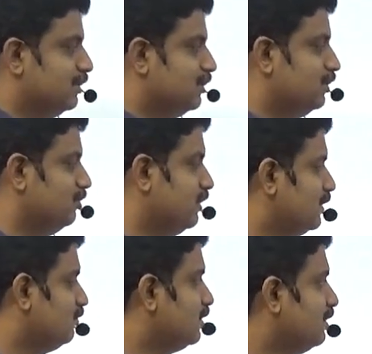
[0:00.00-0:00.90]
So
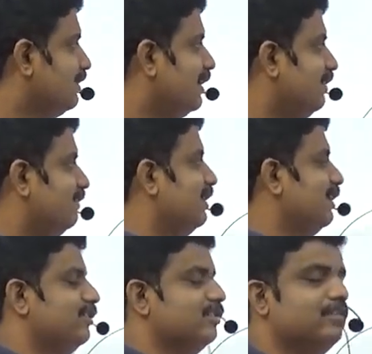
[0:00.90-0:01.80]
this was our
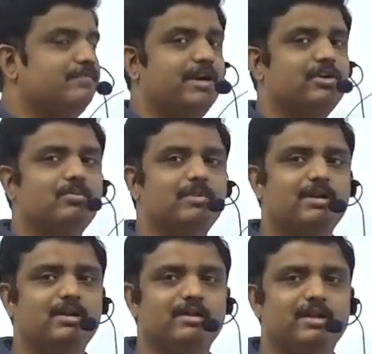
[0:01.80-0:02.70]
definition of
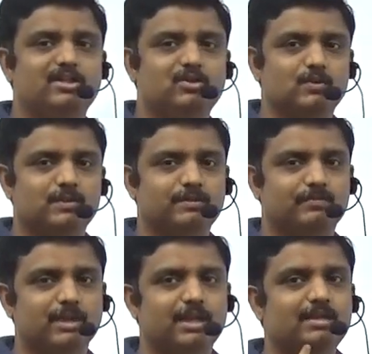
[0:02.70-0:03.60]
trigonometric ratios
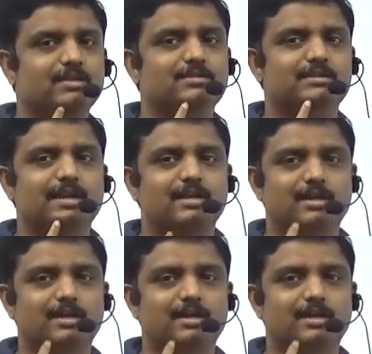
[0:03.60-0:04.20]
in standard